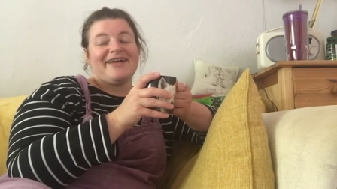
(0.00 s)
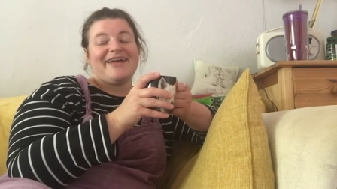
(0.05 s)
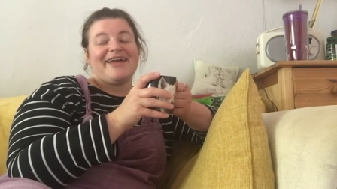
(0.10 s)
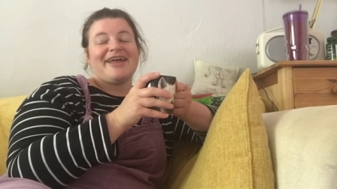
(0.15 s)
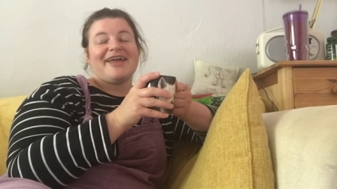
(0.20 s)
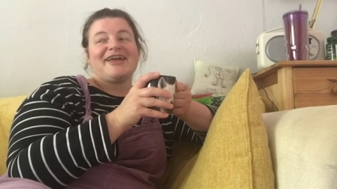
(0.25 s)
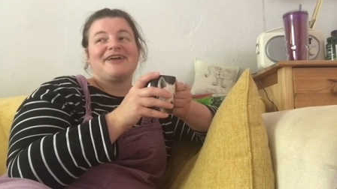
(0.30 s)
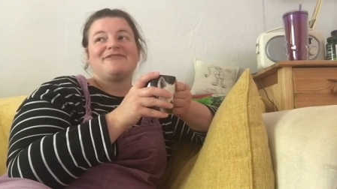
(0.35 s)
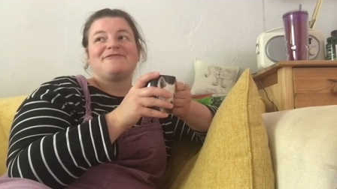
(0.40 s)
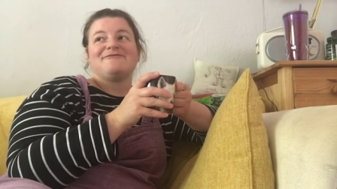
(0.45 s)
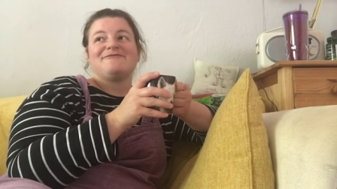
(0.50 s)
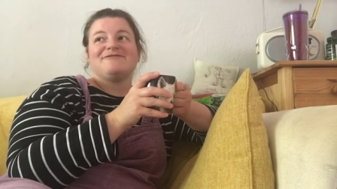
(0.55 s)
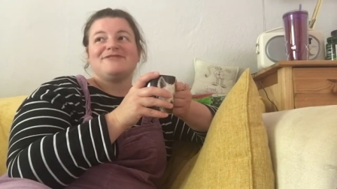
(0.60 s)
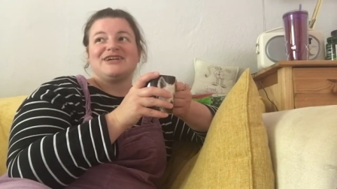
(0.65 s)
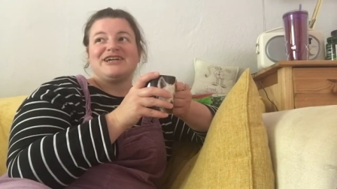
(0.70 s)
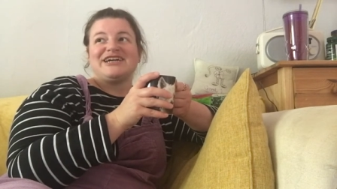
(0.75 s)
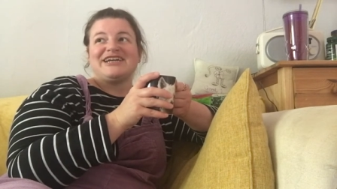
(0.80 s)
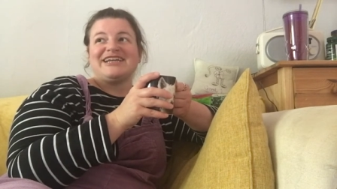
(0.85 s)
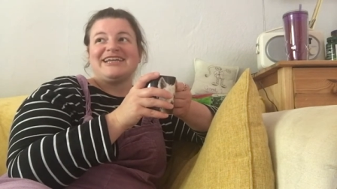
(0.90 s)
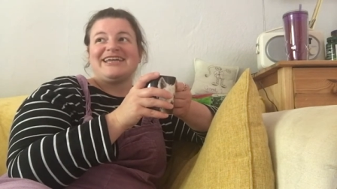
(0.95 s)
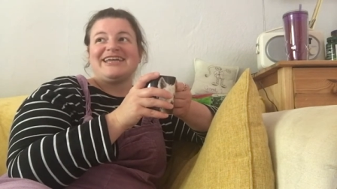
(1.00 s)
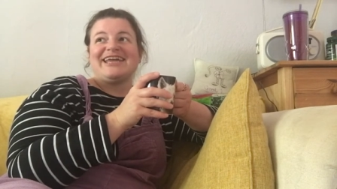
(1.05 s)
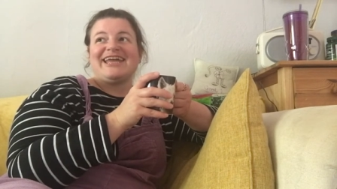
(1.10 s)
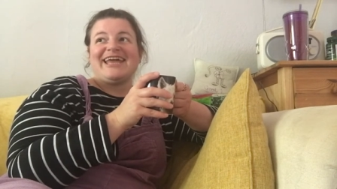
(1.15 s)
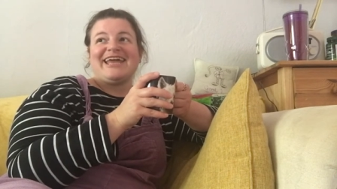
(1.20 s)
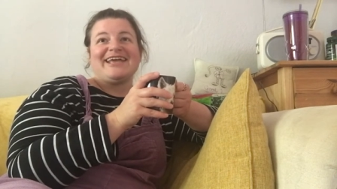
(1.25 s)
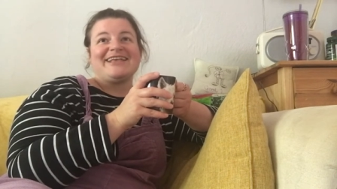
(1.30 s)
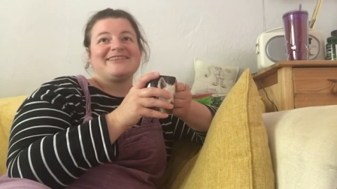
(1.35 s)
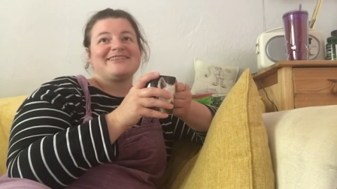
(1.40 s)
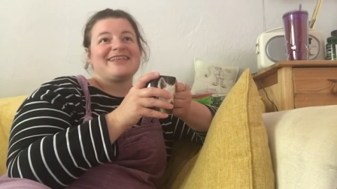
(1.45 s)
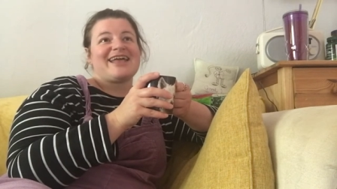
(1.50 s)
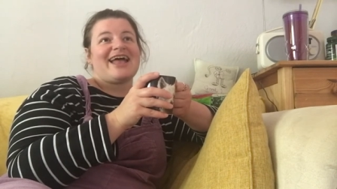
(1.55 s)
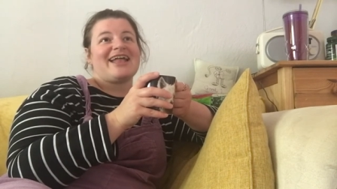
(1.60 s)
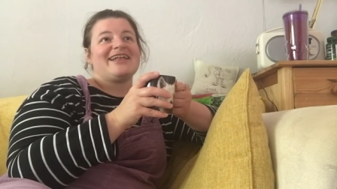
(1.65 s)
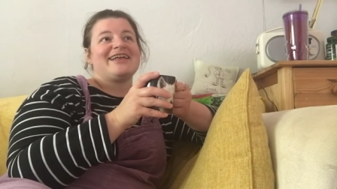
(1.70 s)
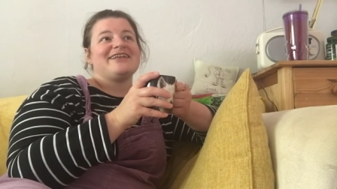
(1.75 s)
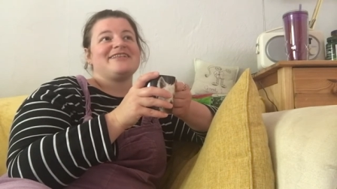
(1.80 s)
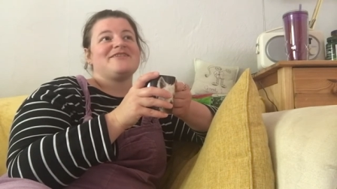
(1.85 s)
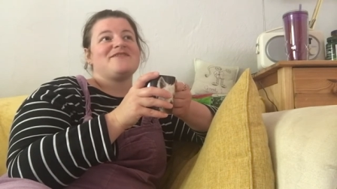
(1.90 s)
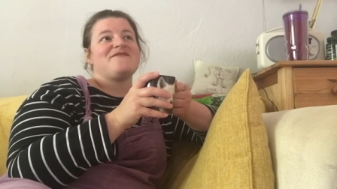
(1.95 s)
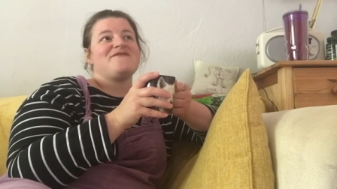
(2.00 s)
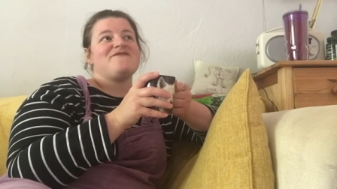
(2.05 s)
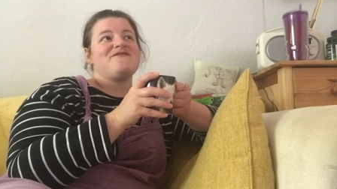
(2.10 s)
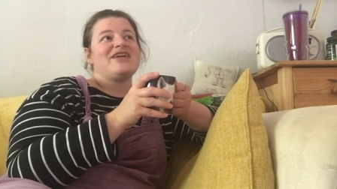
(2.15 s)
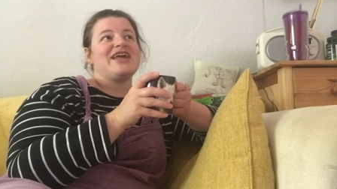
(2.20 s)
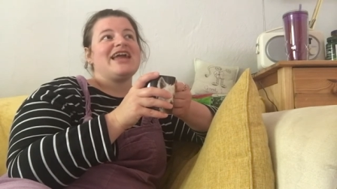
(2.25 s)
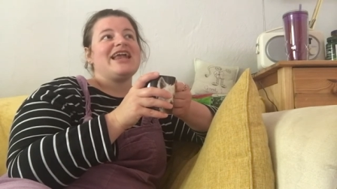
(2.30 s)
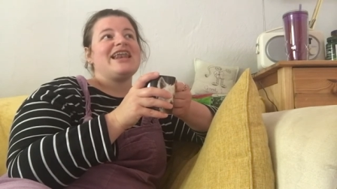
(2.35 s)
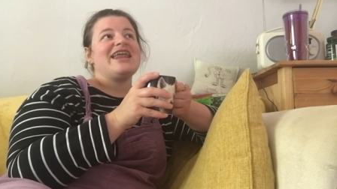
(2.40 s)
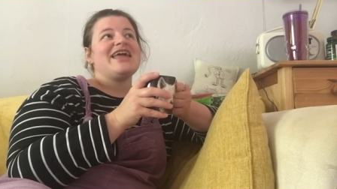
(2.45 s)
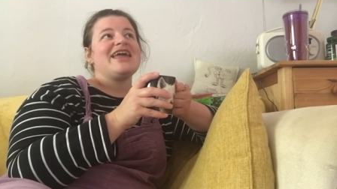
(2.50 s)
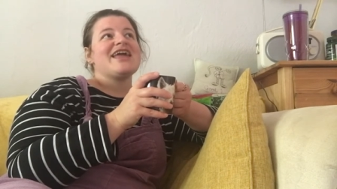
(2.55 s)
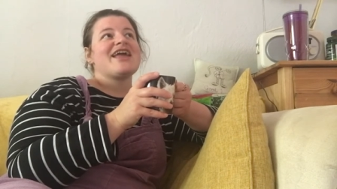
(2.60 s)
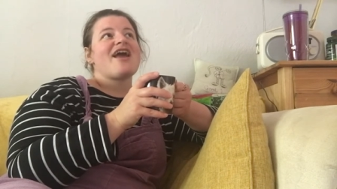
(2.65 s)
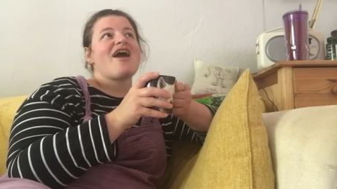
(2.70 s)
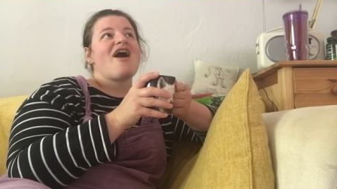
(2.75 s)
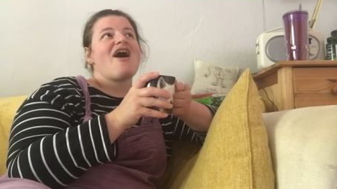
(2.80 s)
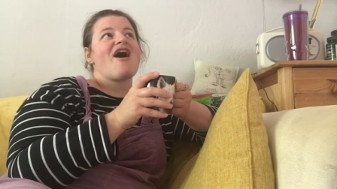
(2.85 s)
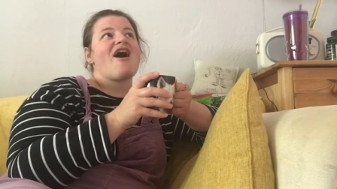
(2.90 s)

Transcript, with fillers: It really is. And it's a feeling